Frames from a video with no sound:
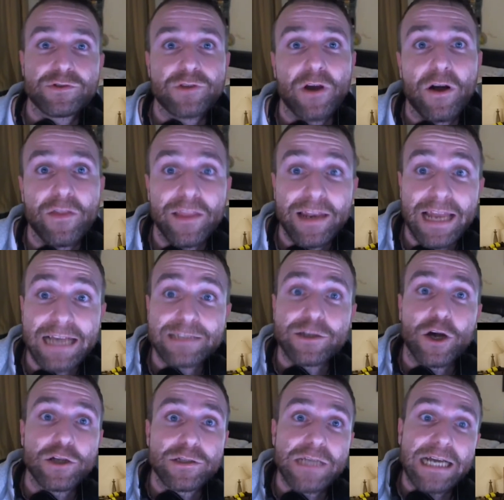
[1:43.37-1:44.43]
that on the last
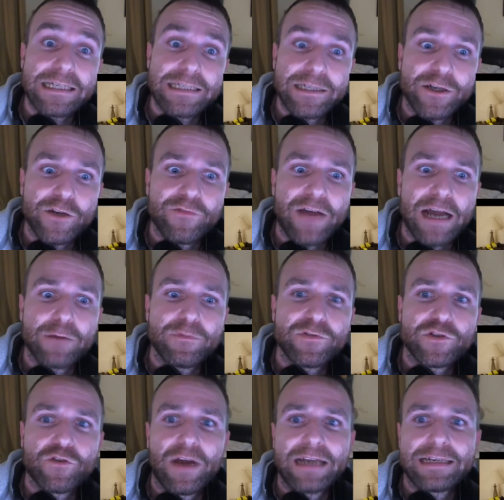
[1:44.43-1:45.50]
contact he could have had with
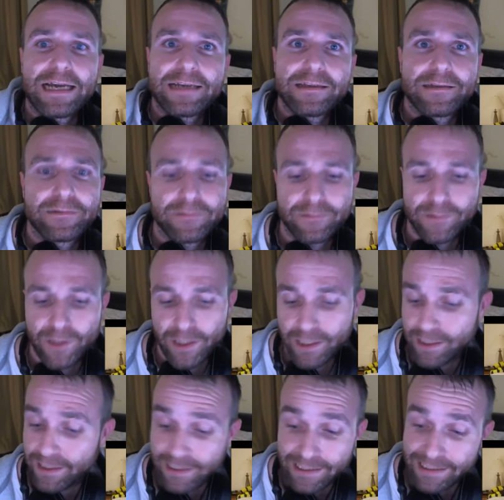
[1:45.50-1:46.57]
his granddad,
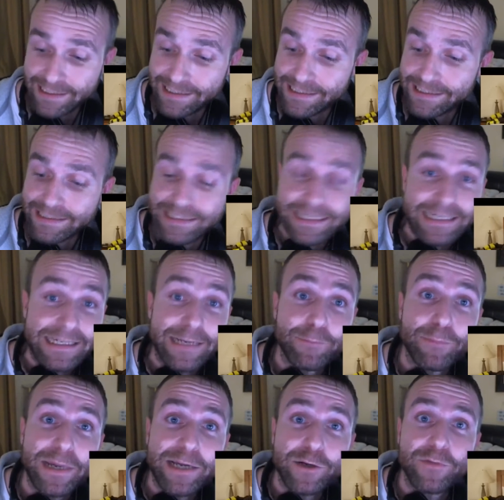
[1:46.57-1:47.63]
he
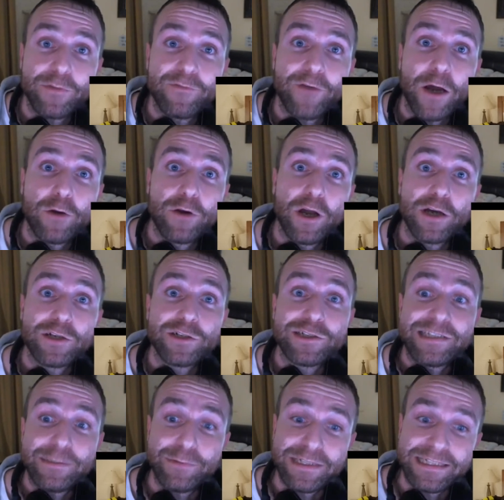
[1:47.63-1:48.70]
didn't pick up the phone, like, because
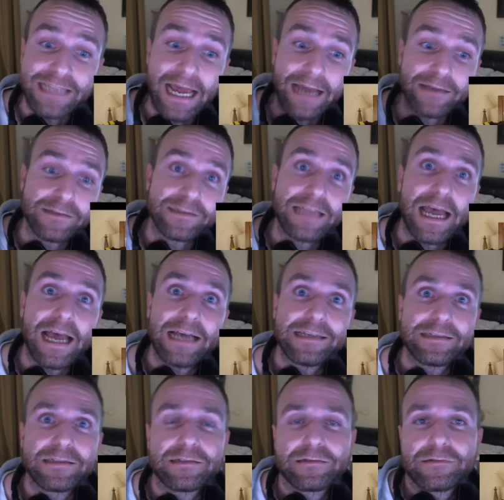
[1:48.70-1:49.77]
he was
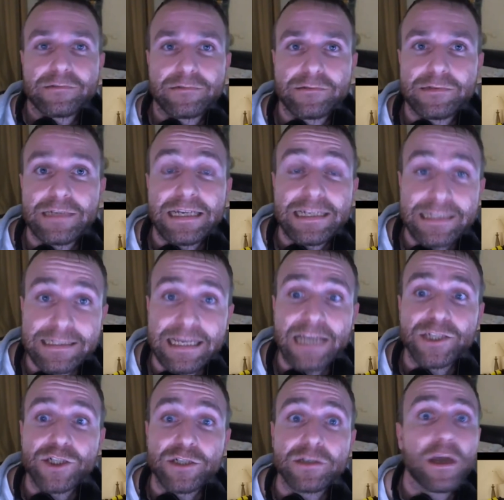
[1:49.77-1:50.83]
downstairs in a
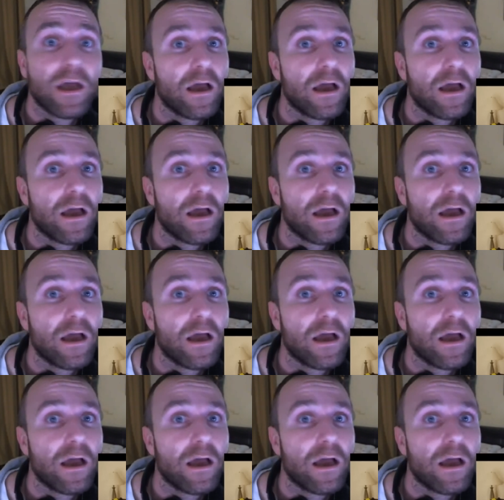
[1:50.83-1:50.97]
session.